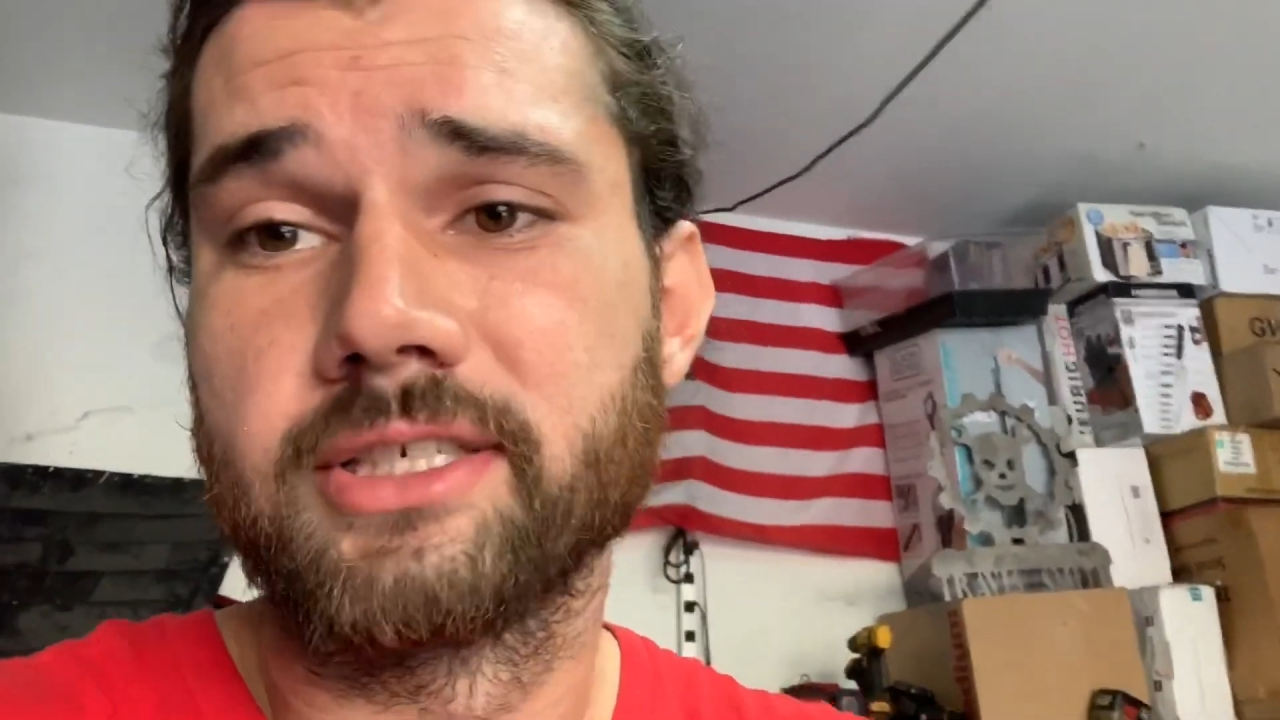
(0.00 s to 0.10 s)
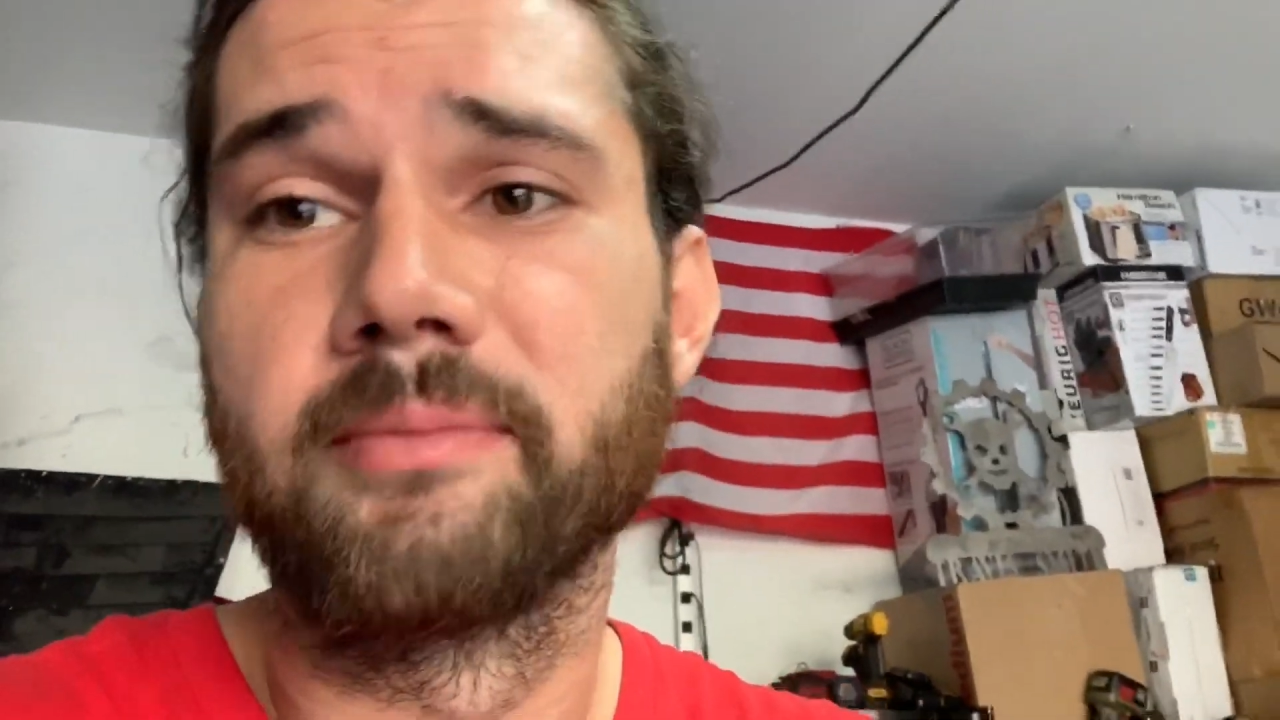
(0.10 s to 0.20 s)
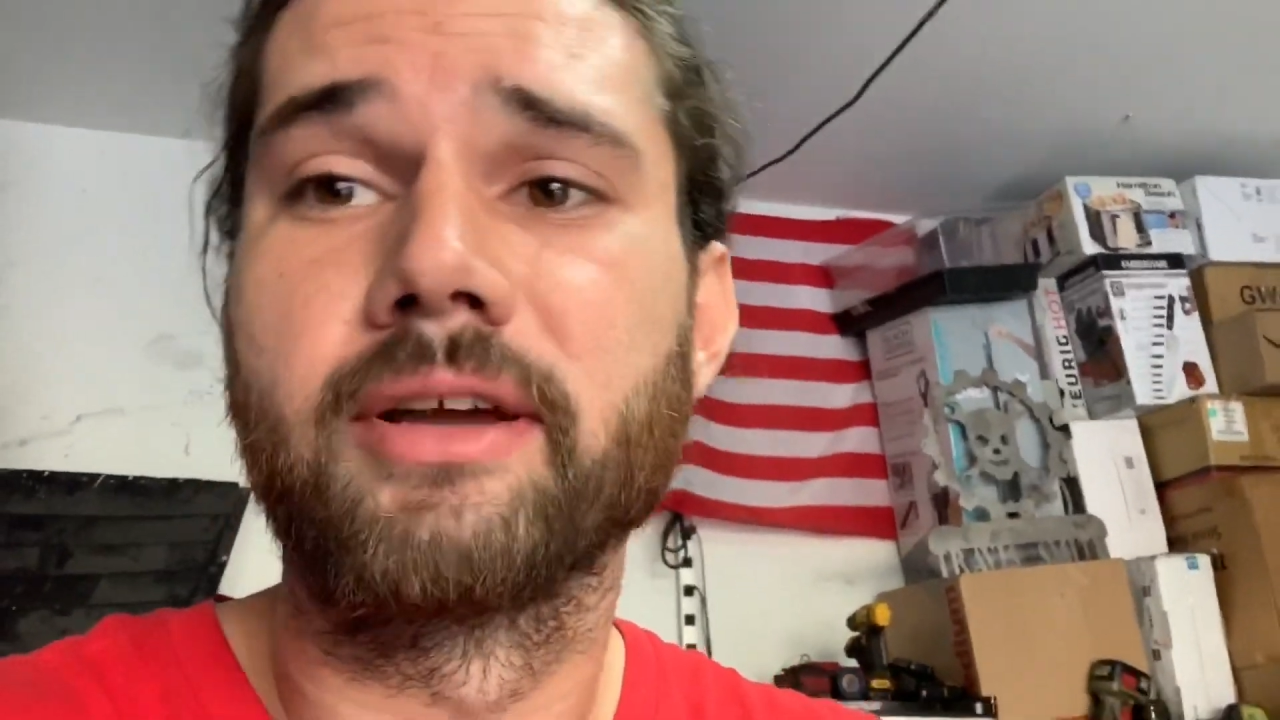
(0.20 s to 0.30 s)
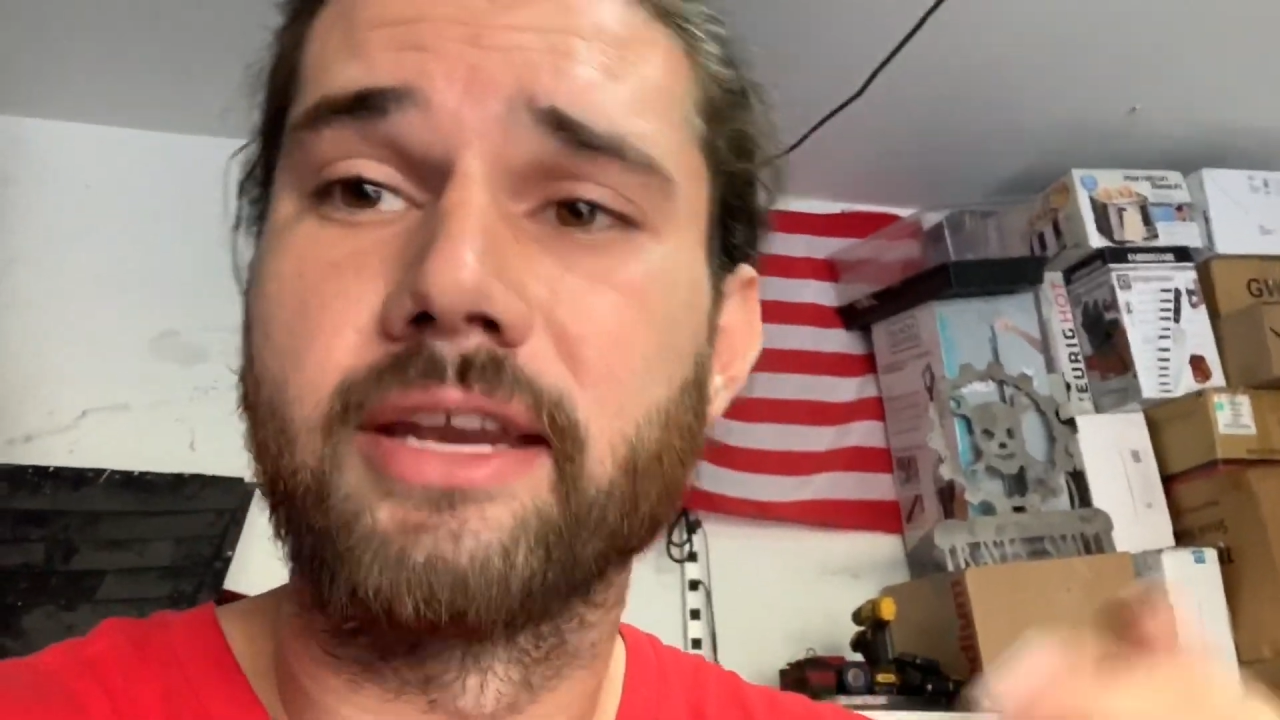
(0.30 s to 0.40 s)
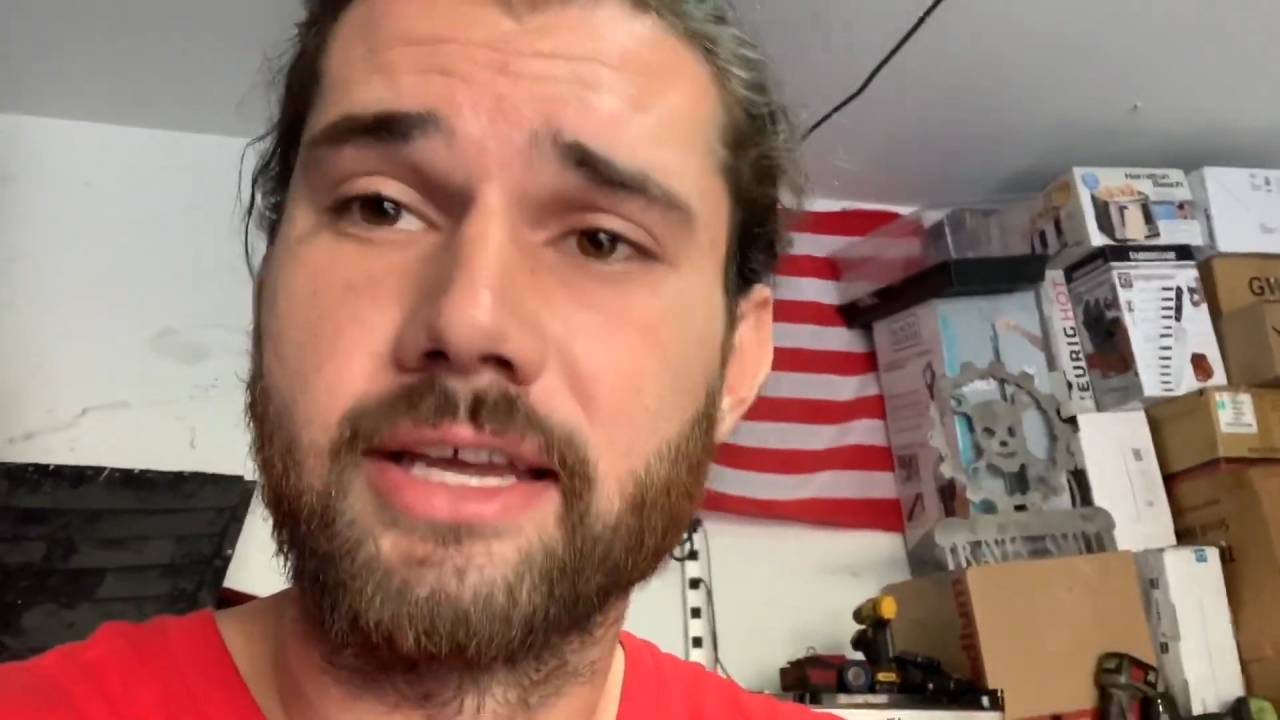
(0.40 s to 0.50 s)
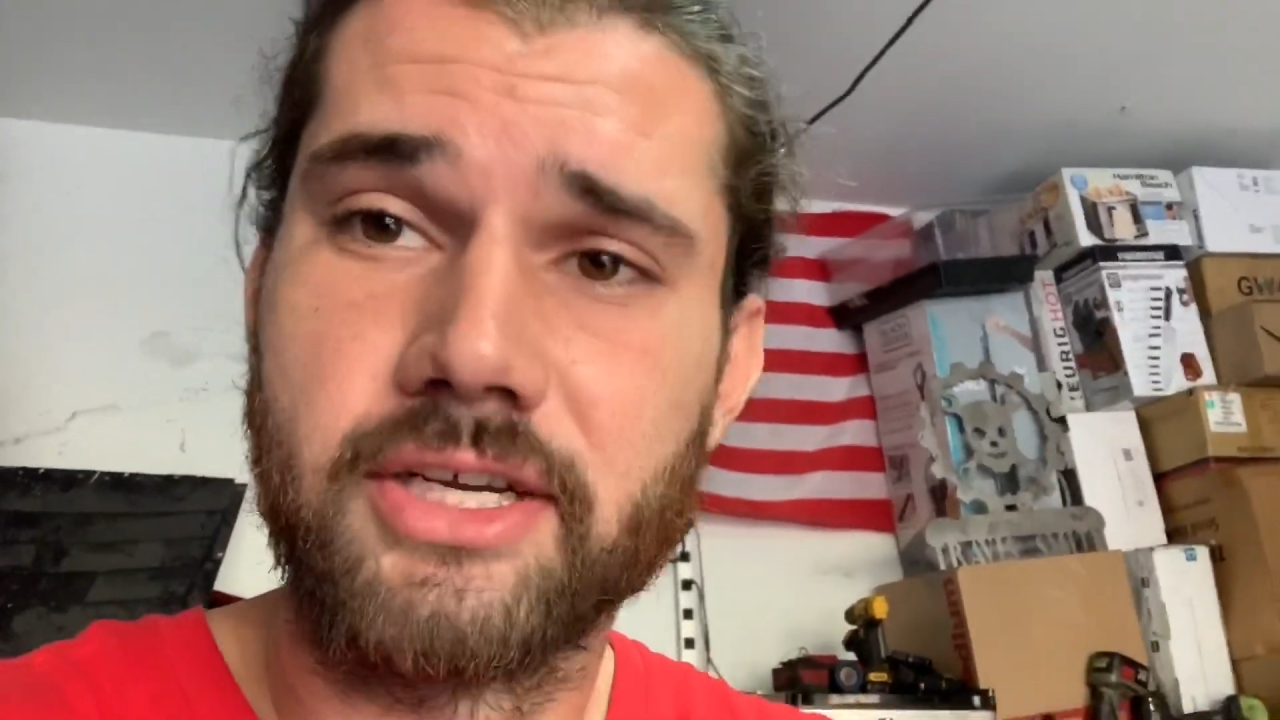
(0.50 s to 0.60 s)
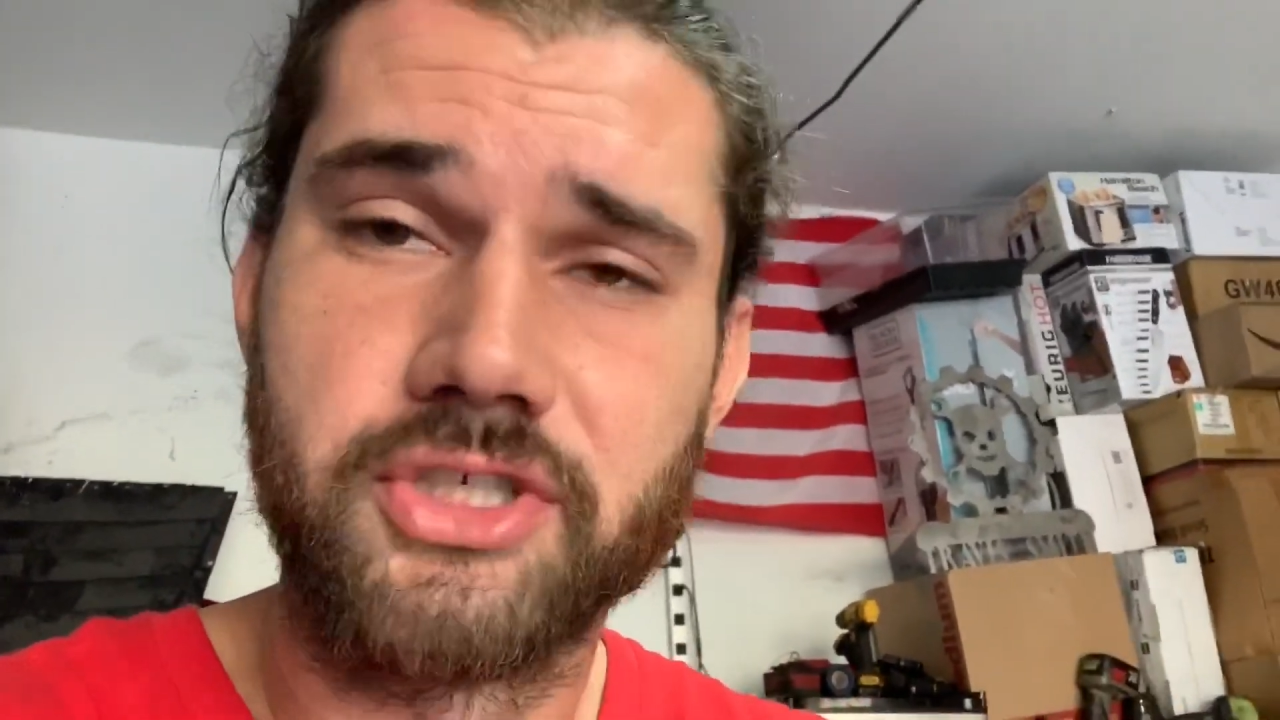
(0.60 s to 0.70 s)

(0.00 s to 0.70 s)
I'm going to get a